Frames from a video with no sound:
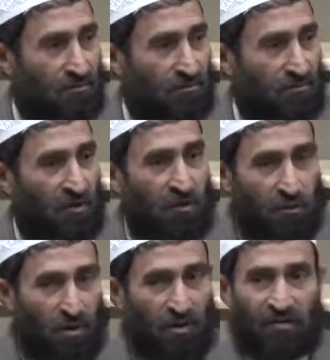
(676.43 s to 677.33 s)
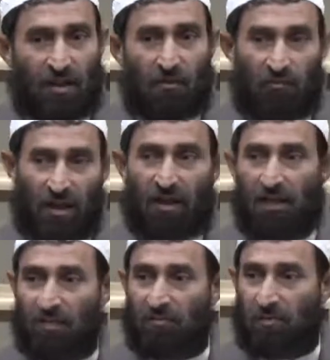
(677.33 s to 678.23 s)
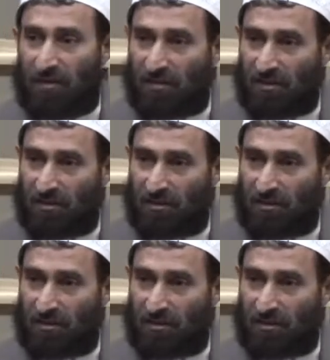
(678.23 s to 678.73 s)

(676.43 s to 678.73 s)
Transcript: I mean, to curse him while he is present.